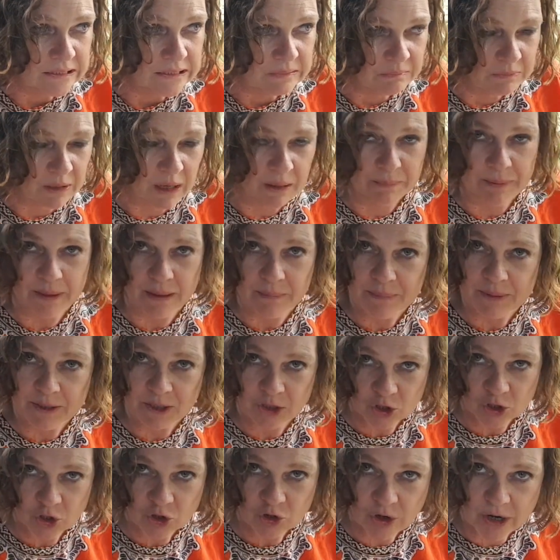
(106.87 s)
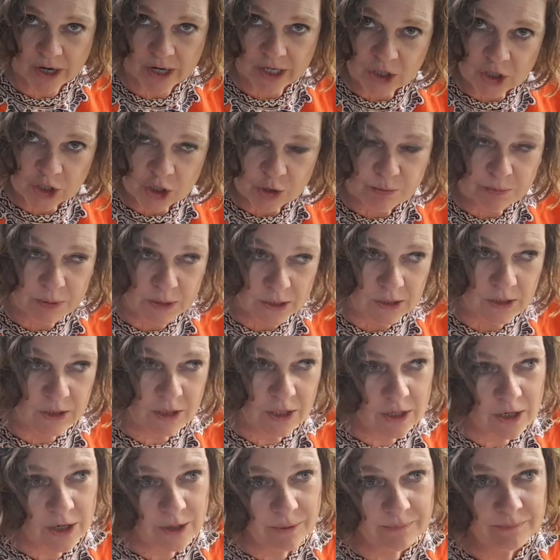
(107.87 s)
Might be a bit strange, but
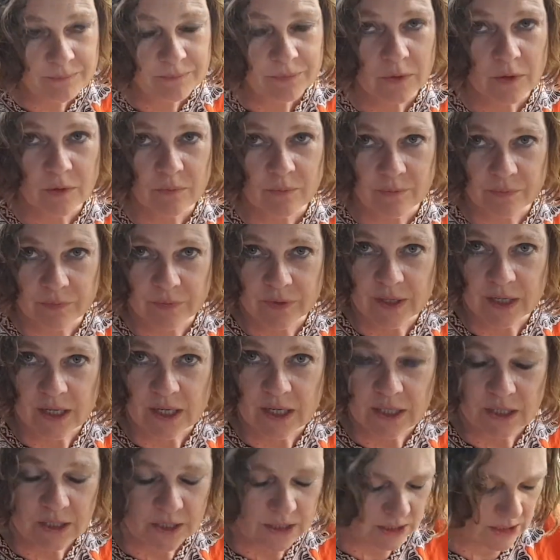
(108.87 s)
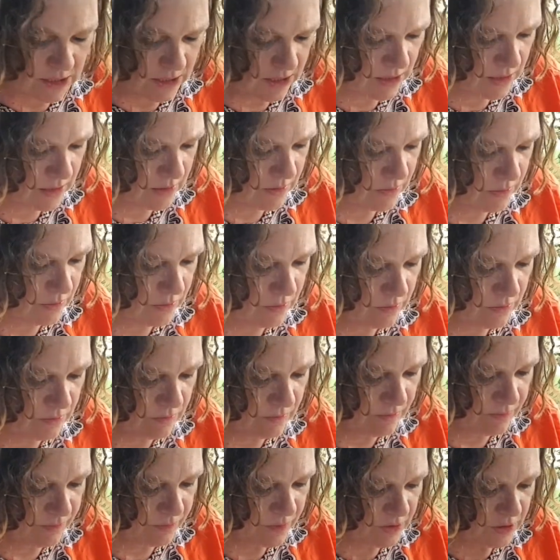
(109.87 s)
you know, this
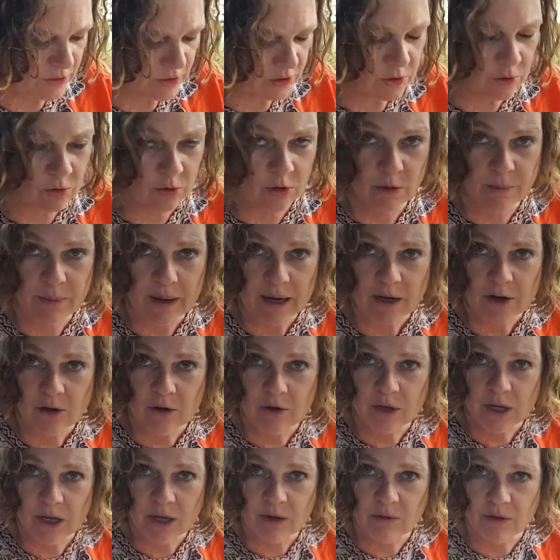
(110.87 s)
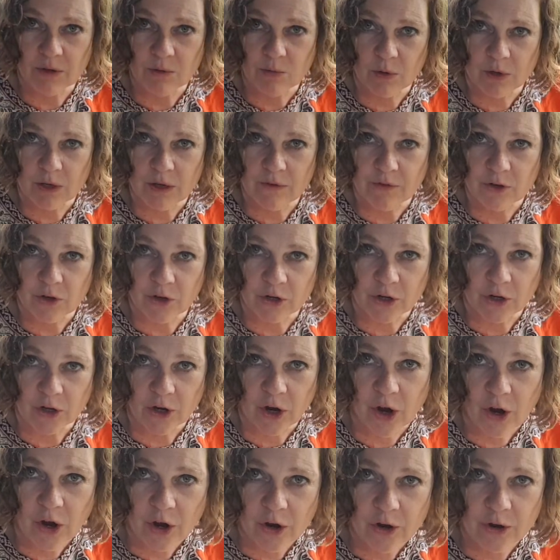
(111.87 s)
is all about cooking with what you've got at
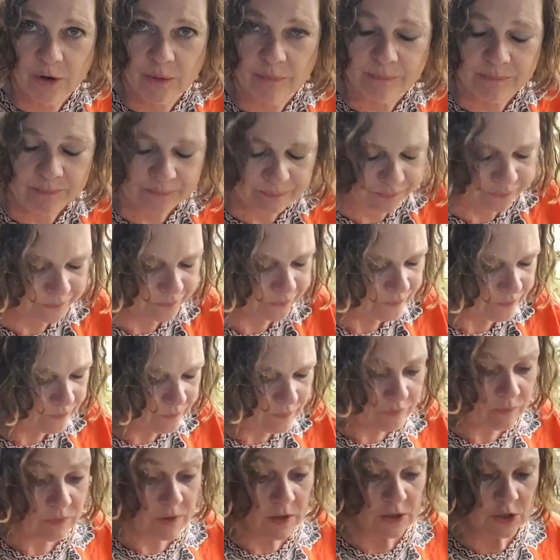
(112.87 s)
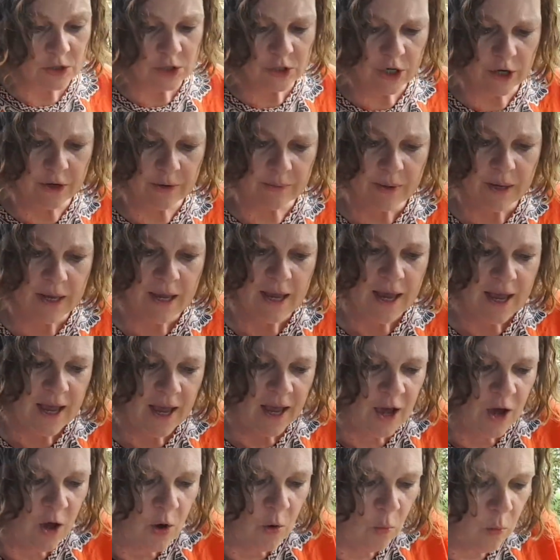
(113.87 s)
home. So
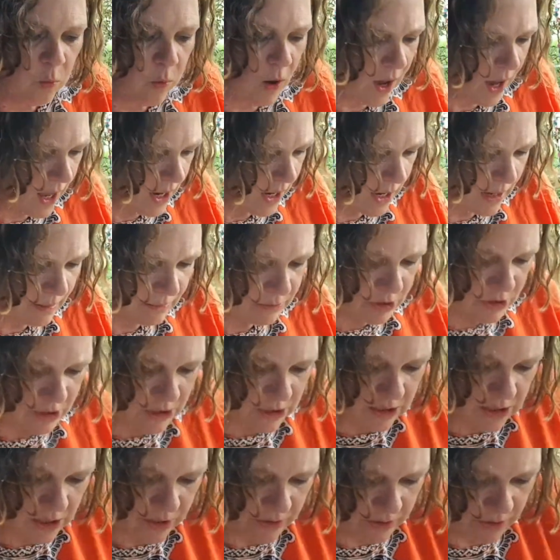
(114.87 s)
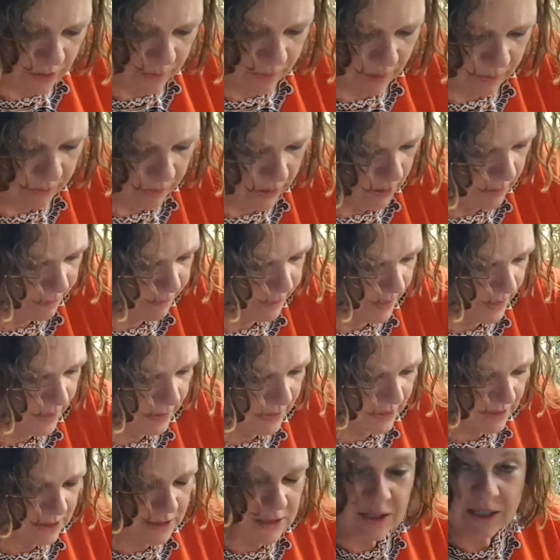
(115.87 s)
while I'm going to pick
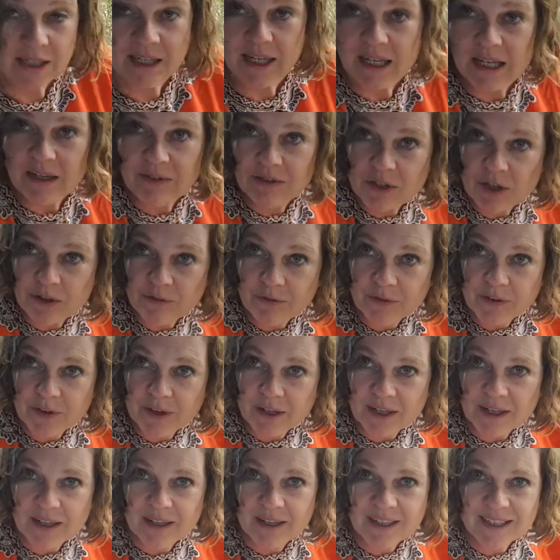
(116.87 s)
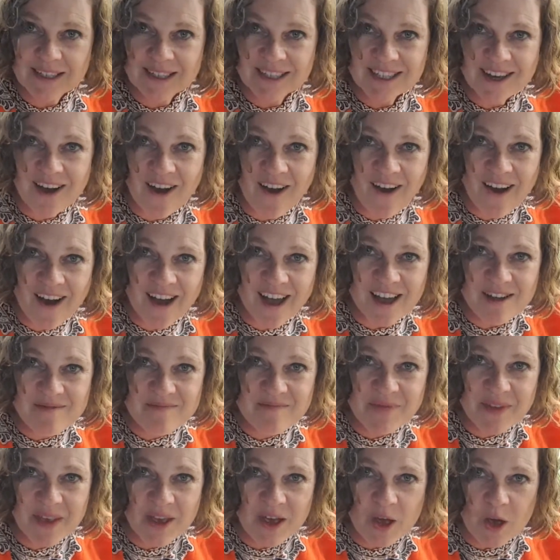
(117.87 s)
these little leaves off the thyme,
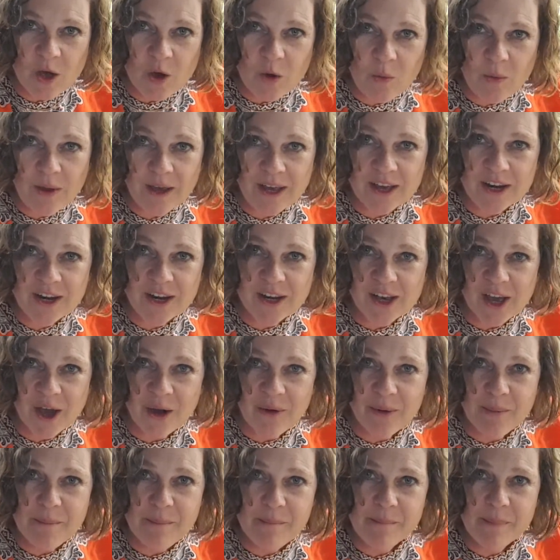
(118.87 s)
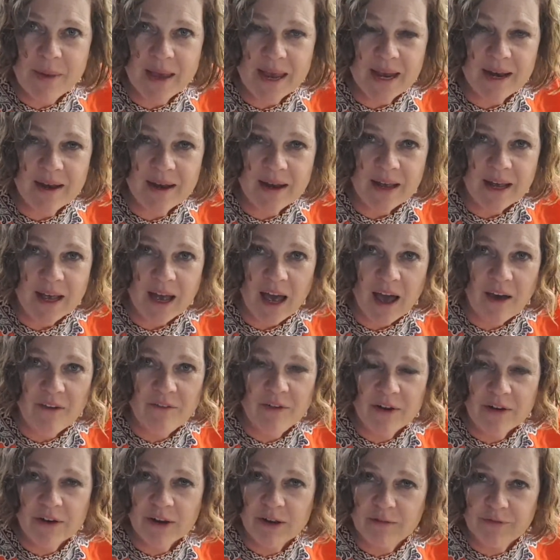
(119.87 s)
we're going to go and meet a
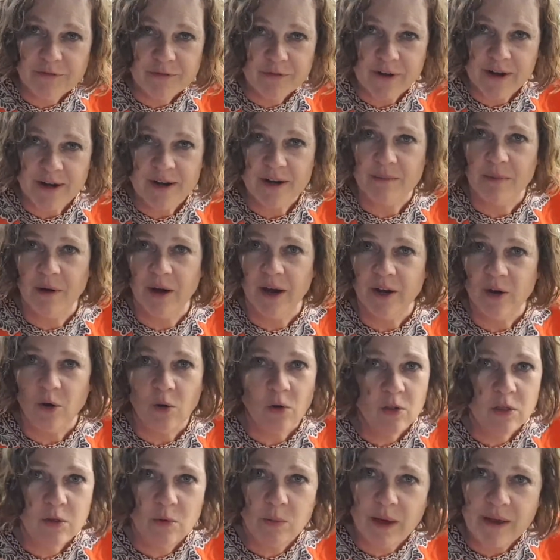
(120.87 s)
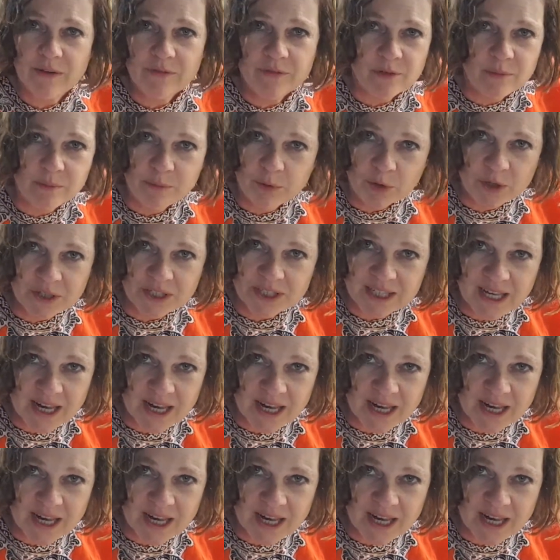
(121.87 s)
very good friend of mine all the way from Buenos